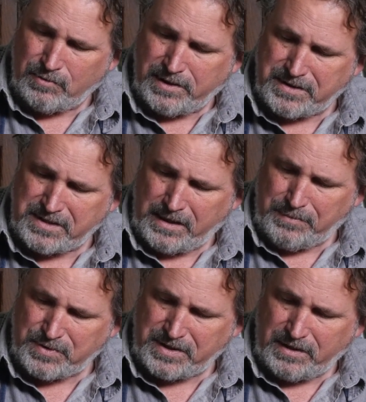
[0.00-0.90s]
You'll get a
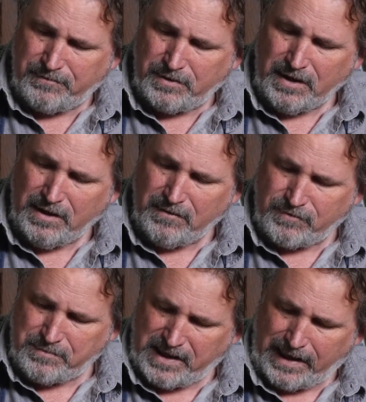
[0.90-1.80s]
sample set of it
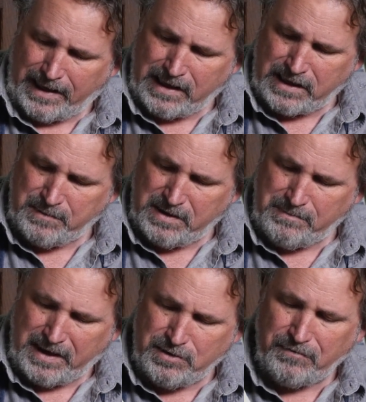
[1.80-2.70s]
from the Acme
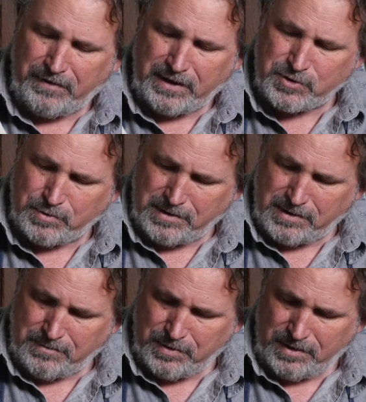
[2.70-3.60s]
Manufacturing
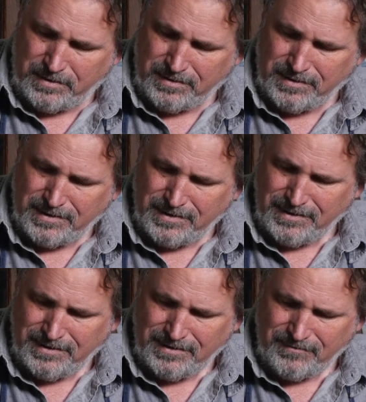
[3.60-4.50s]
Company,
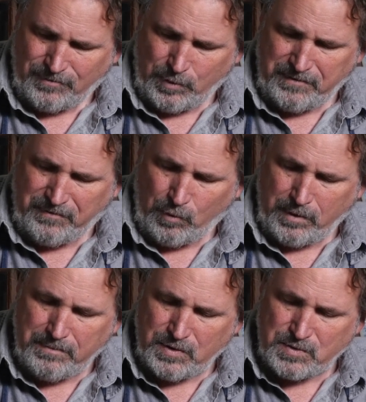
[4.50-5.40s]

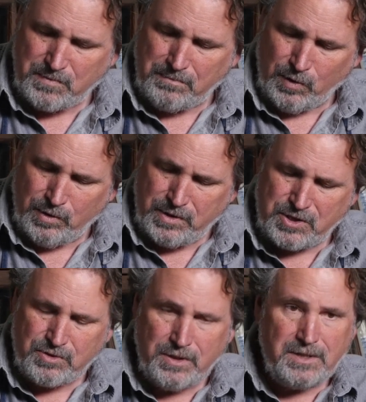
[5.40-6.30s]
44 Murray
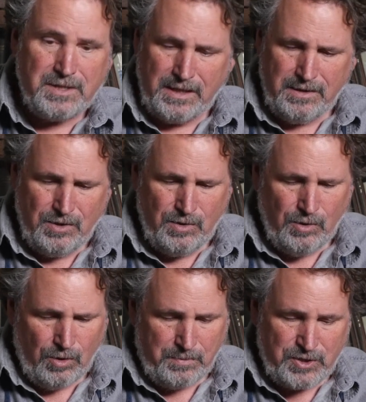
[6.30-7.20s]
Street in New
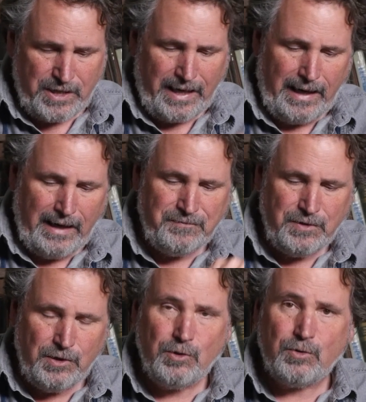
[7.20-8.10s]
York, but you have
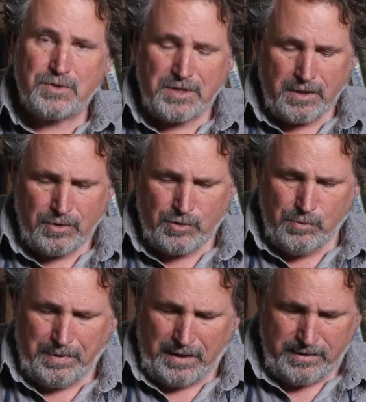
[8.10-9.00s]
to use their
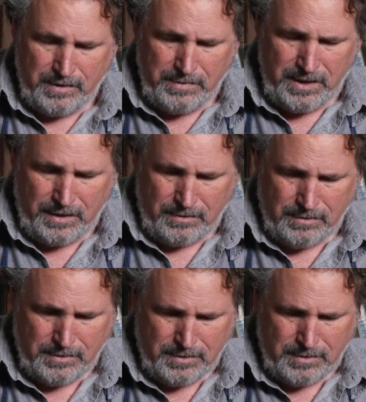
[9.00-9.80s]
coupon in the back.